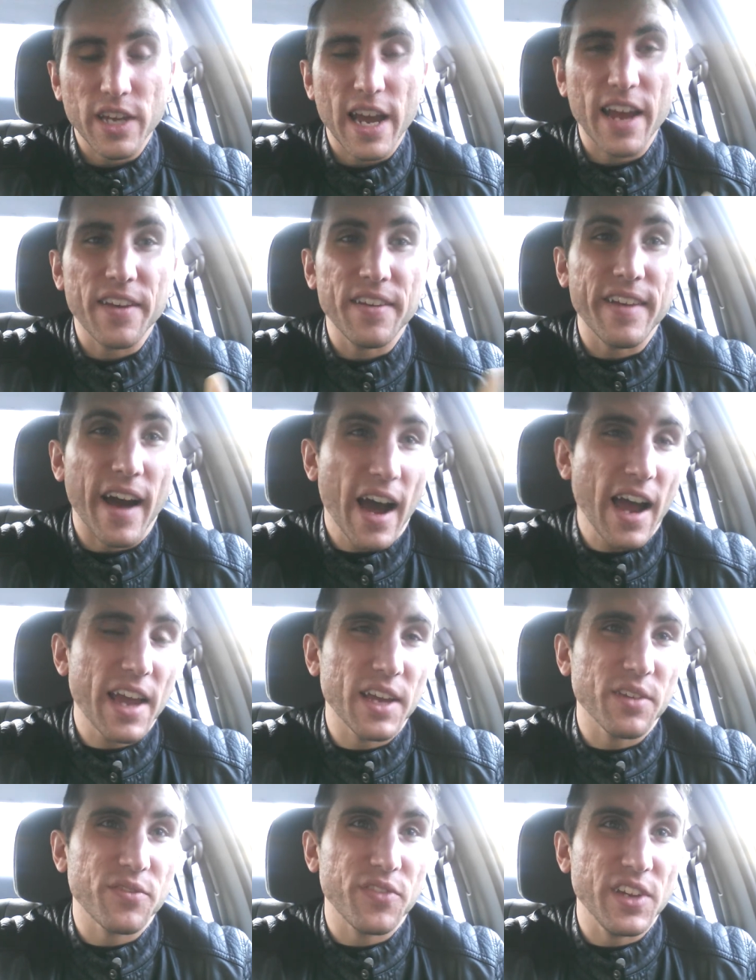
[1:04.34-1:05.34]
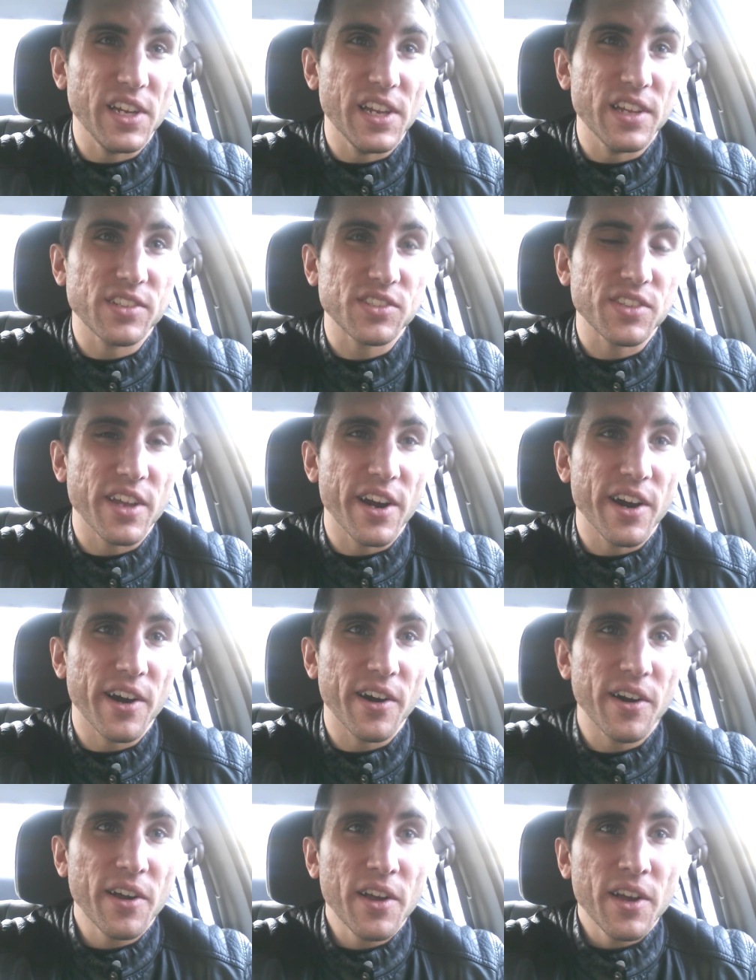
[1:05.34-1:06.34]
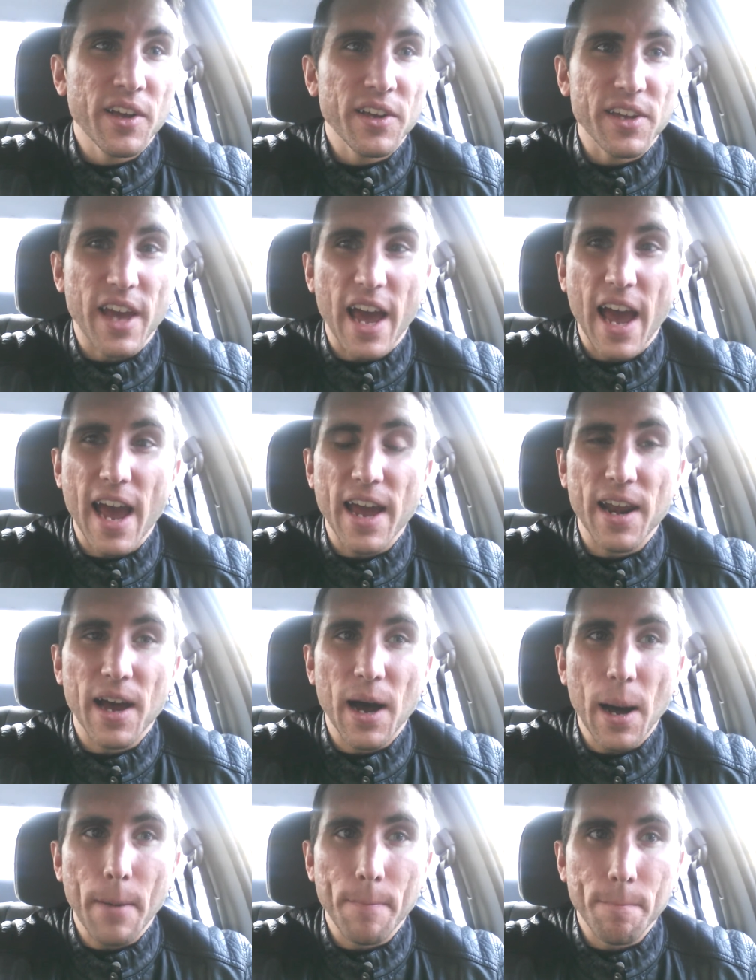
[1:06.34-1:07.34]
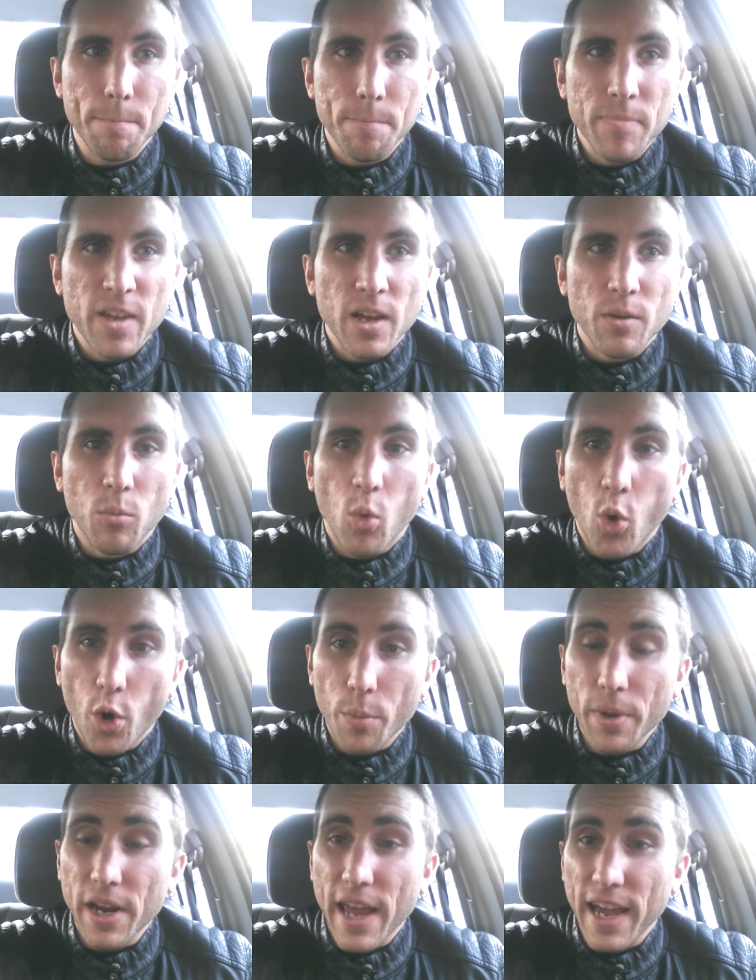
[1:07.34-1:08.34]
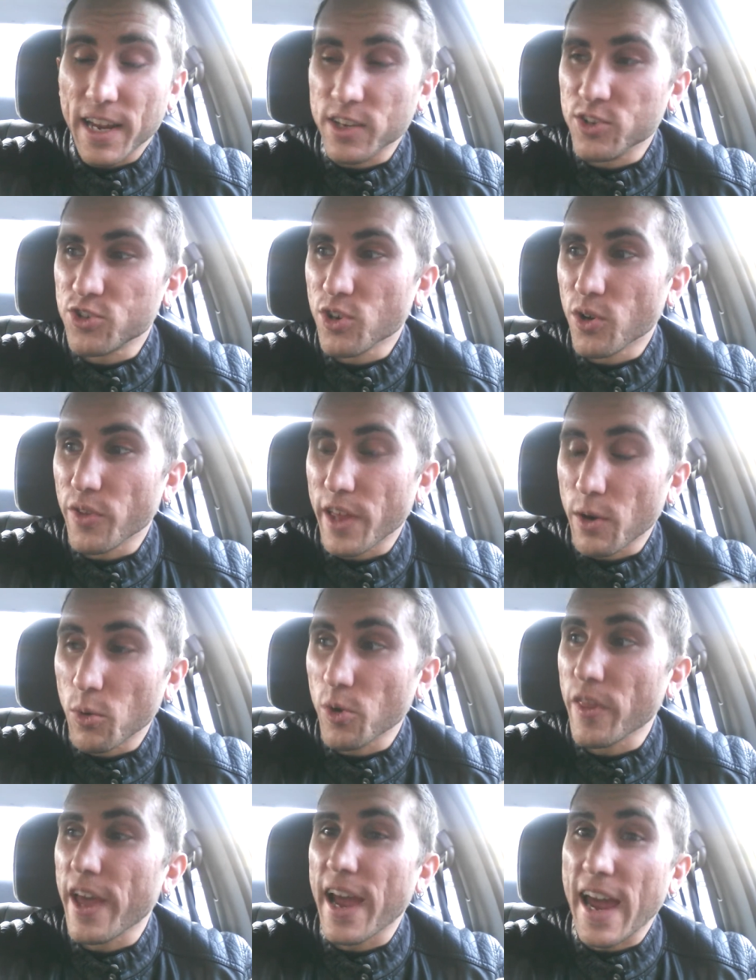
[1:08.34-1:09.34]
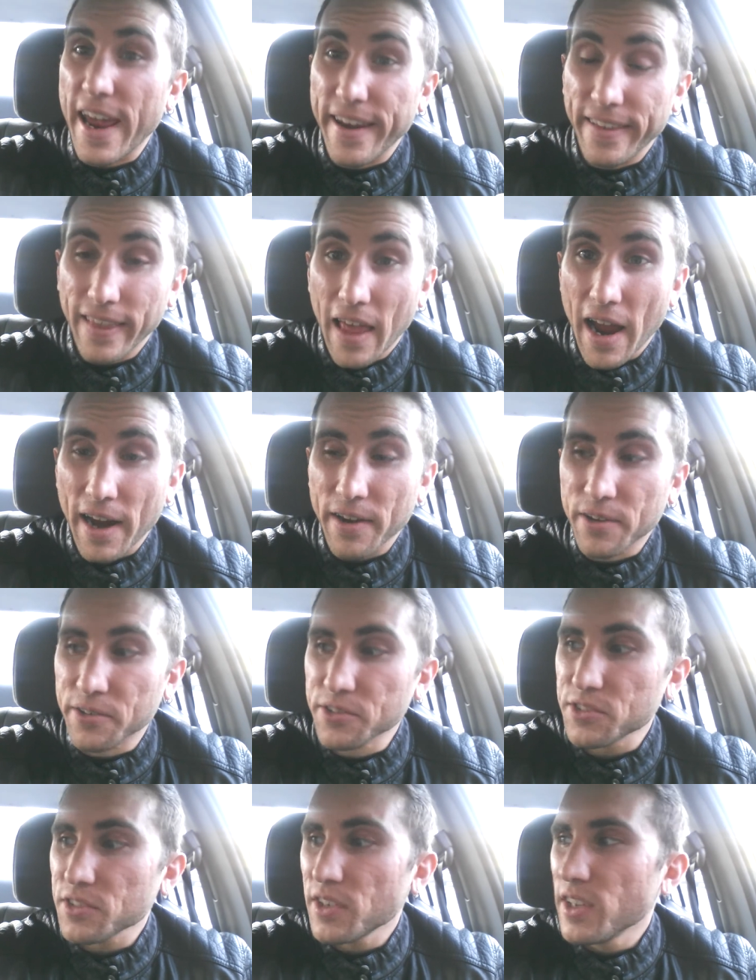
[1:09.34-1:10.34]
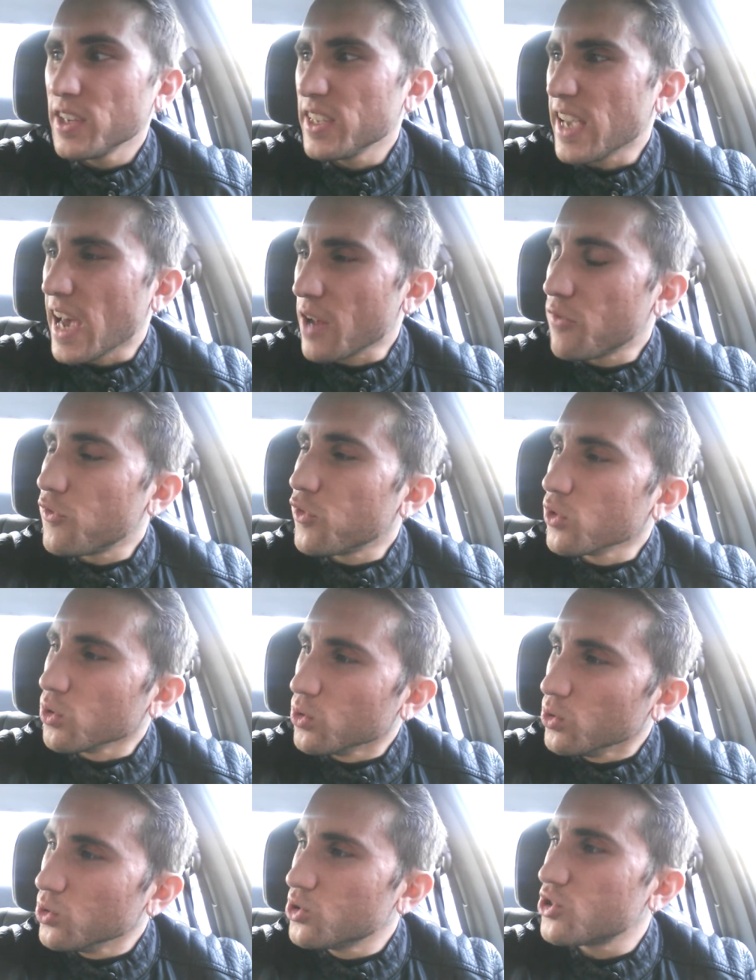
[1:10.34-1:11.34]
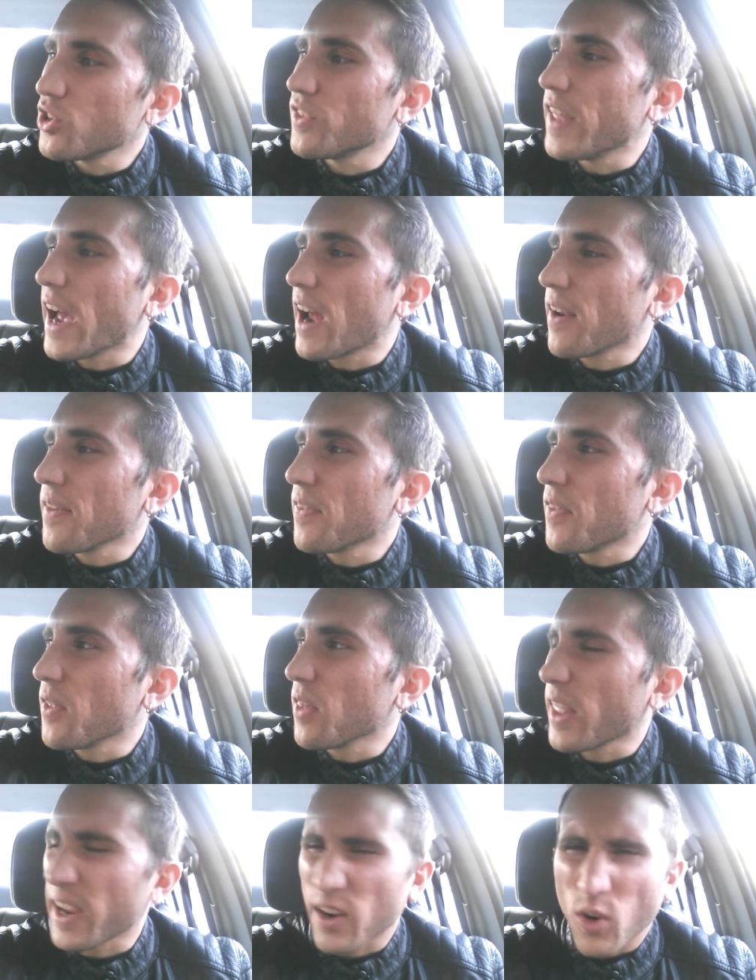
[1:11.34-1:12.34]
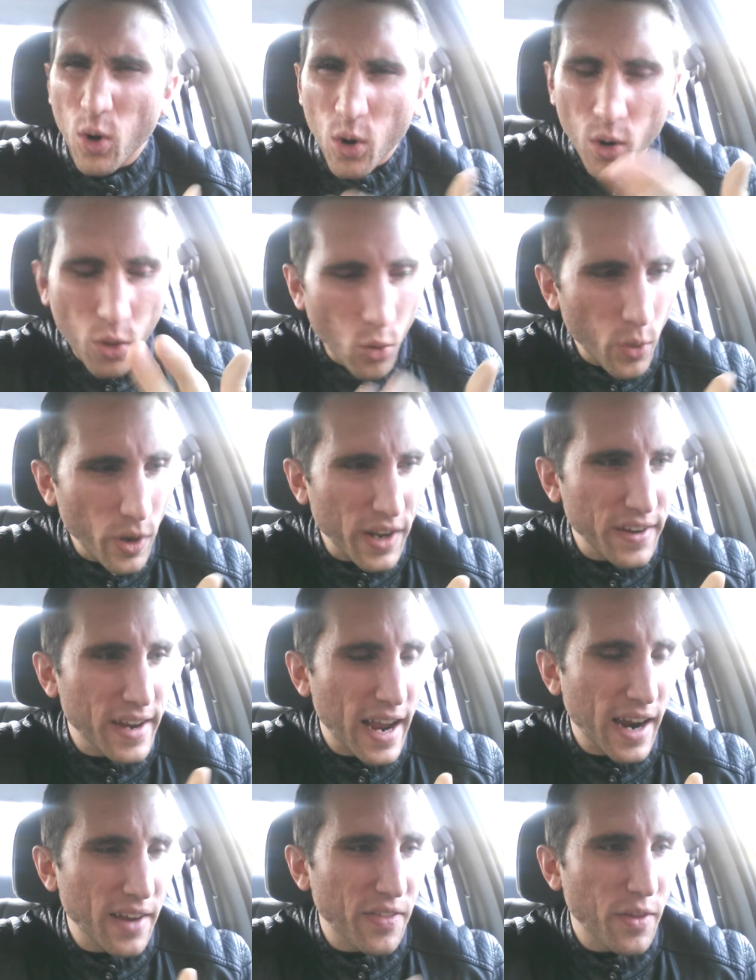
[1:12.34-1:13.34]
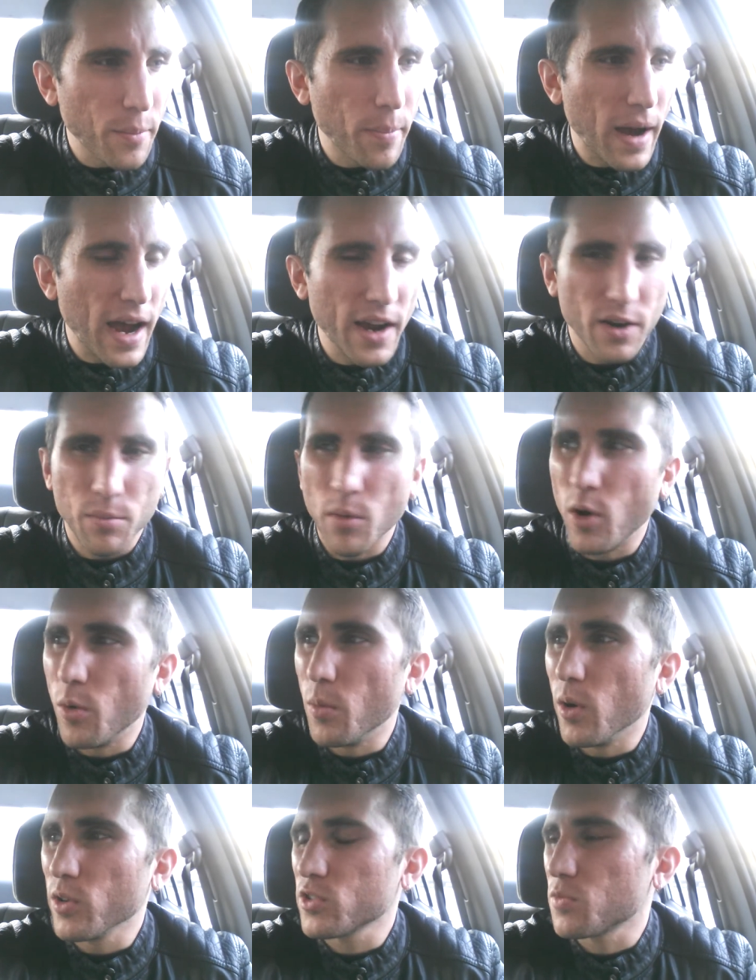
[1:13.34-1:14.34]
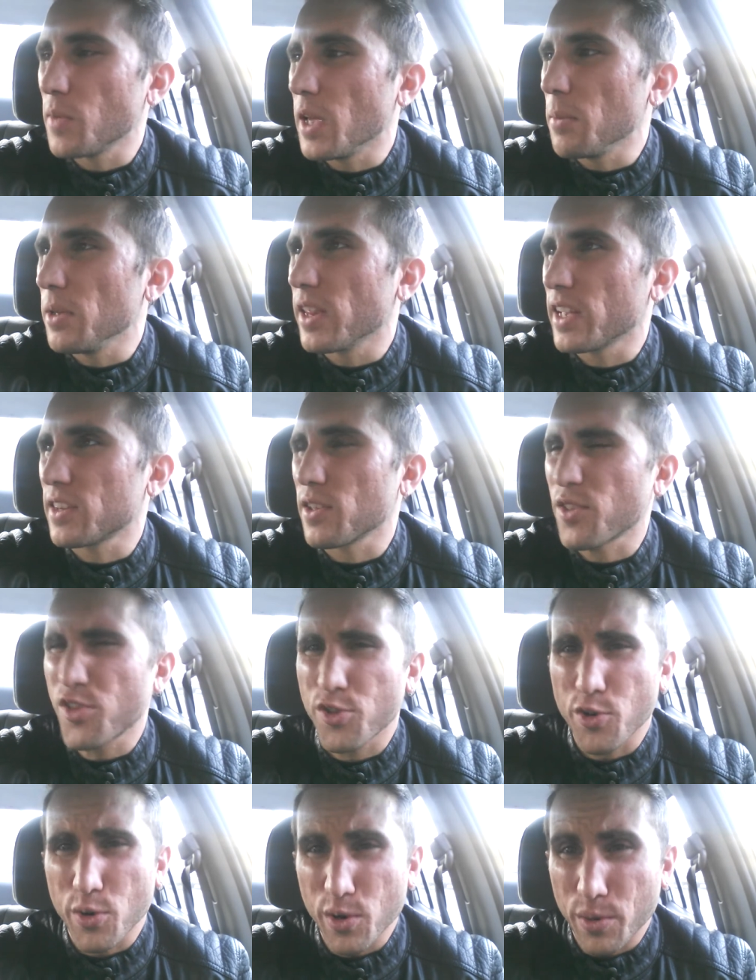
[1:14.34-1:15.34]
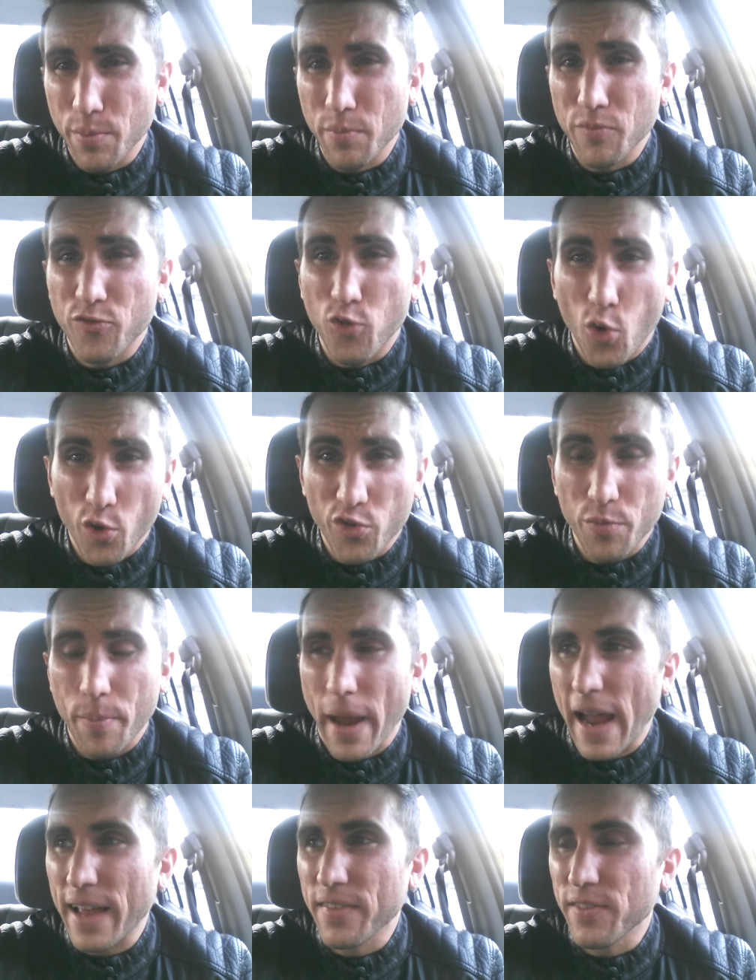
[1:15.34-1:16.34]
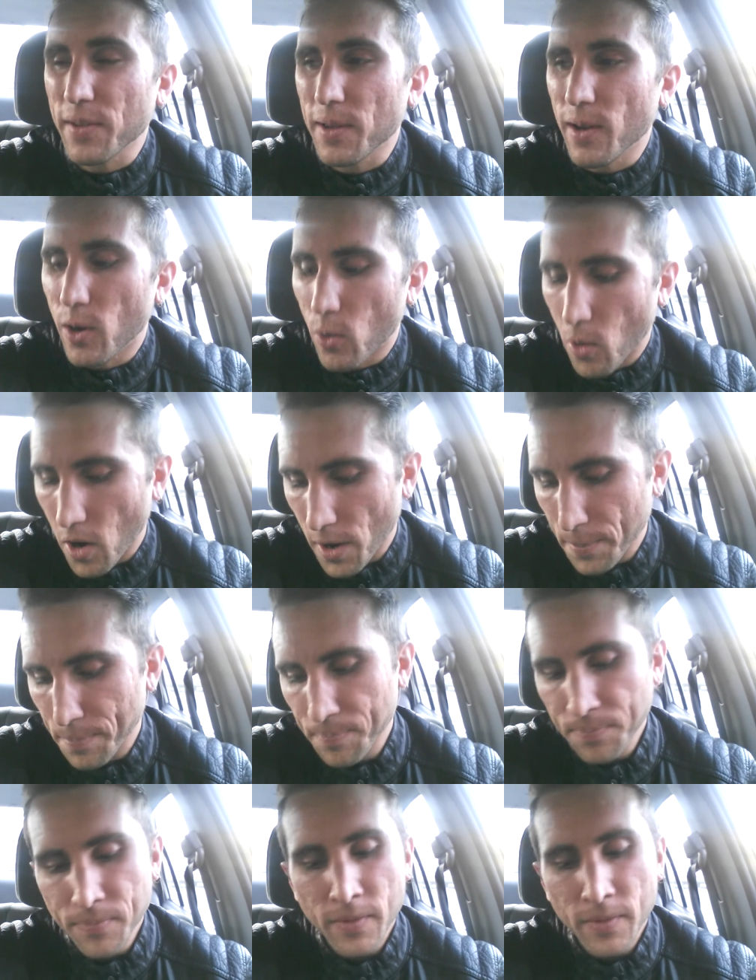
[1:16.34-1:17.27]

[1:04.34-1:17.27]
You had Dying Fetus there. You had um, Morbid Angel. They were the headliners. You have Fallujah down at, like, all the way down at the bottom almost. Maybe, like, the third, fourth band to go on.